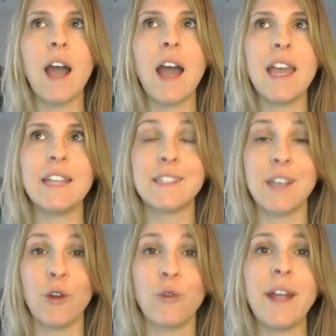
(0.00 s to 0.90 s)
It's
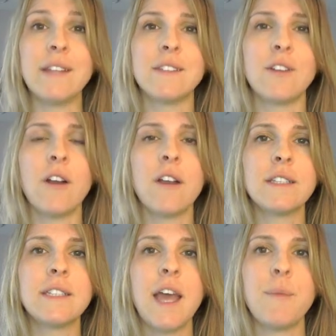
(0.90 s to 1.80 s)
a great
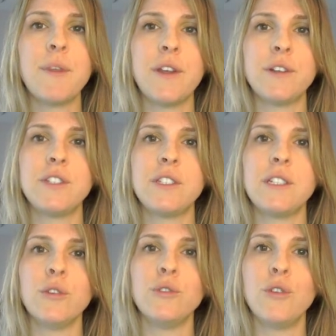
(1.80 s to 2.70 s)
start, but there's
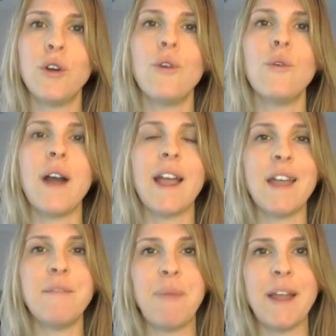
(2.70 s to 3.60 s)
still no,
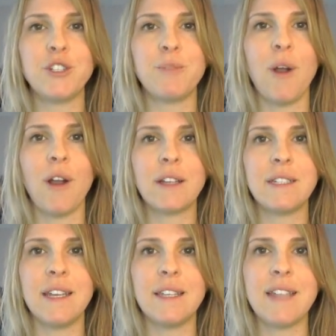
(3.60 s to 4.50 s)
again, benchmark
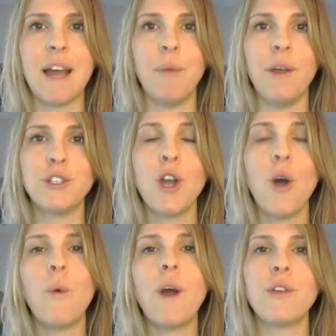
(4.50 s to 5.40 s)
to establish
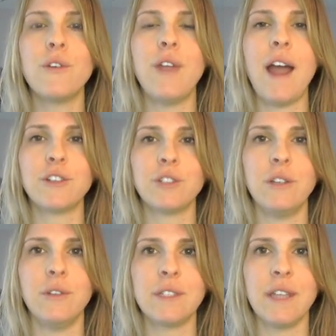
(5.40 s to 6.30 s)
what good actually
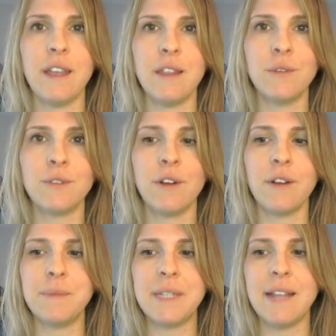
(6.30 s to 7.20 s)
looks like in those
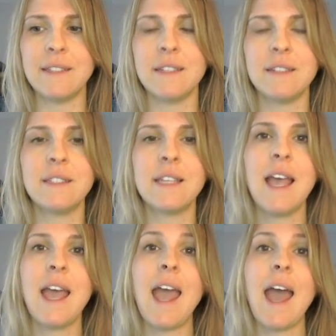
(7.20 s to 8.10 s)
circumstances.
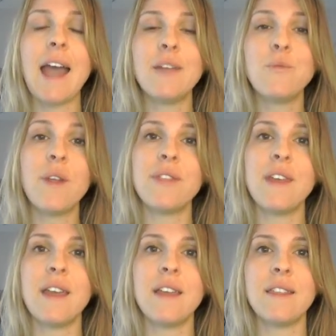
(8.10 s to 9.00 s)
And one
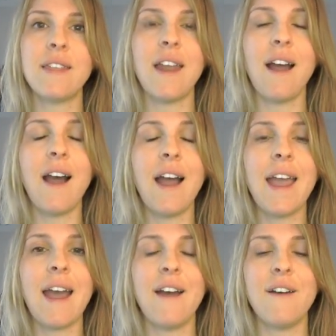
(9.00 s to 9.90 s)
thing that I
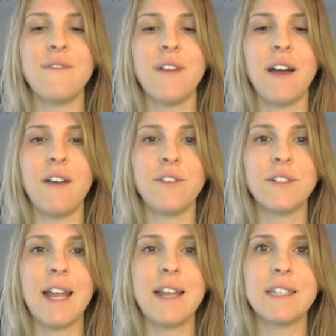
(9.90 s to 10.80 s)
have
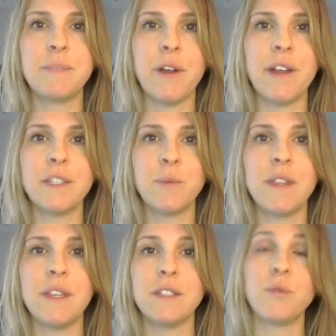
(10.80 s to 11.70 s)
firsthand experience
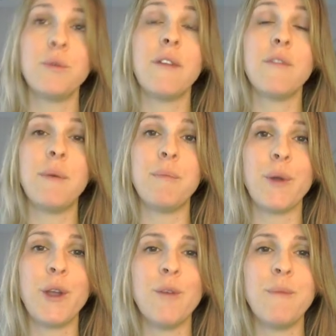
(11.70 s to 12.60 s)
with is through government
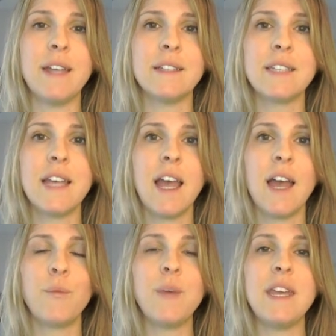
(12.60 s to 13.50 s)
procurement.
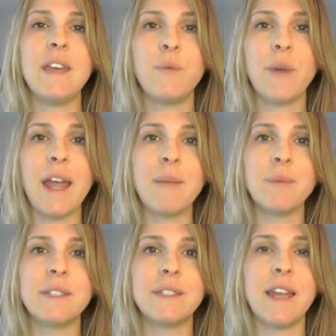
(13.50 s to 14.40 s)
We were
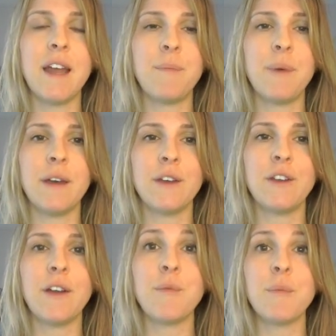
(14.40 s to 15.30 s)
able to set up a
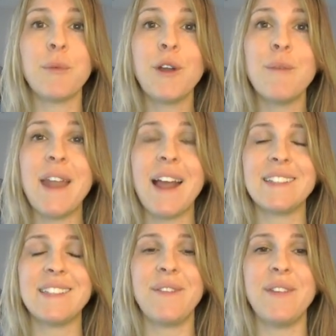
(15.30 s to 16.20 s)
government procurement
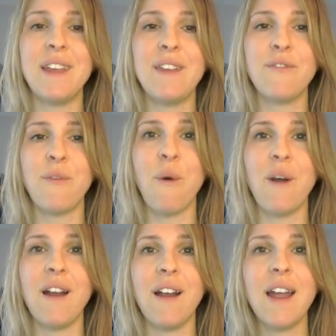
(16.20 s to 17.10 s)
activity
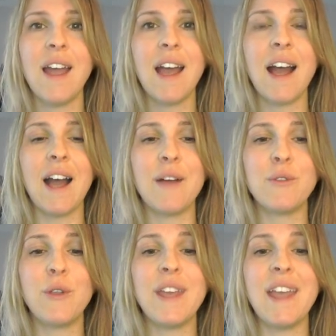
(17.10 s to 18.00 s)
for
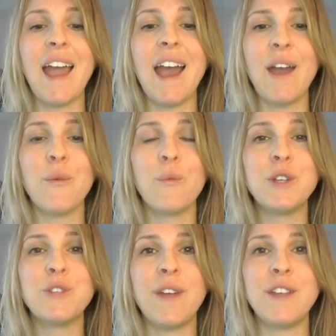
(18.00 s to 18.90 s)
looking at
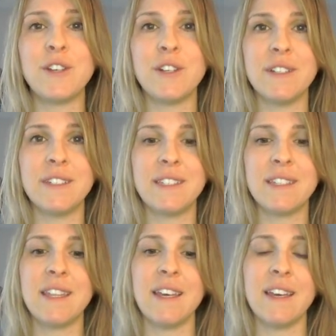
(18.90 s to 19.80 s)
which vendors
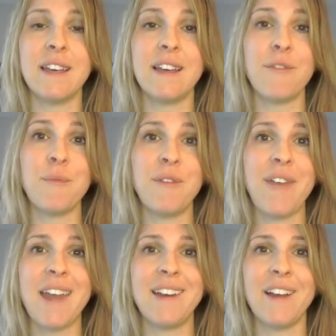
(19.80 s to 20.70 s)
the Government of
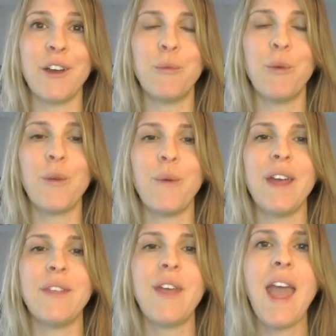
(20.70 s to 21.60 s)
Canada could work
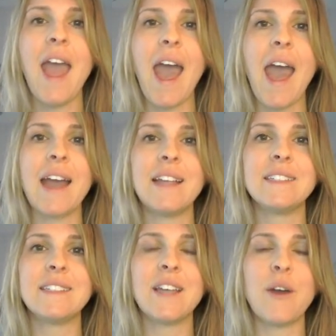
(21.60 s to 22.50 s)
with.
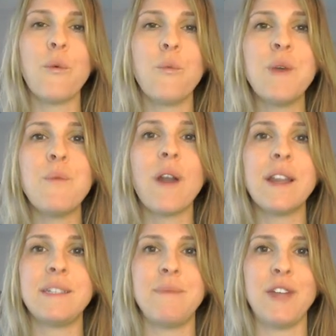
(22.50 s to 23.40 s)
And we
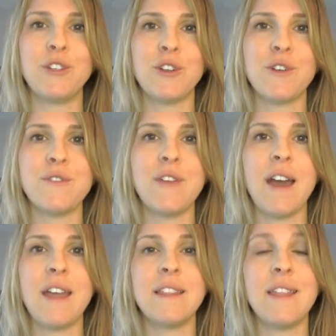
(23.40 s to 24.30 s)
wanted to make sure
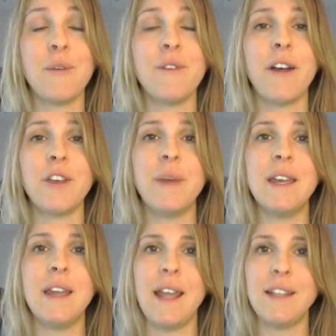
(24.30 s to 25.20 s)
that they were
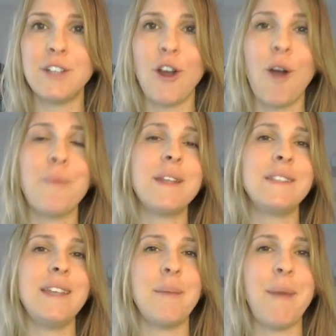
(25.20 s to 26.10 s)
evaluated against
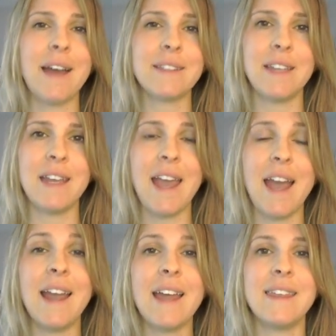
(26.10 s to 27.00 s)
competency, capacity,
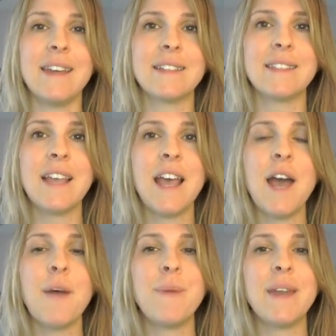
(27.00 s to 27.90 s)
and ethics. But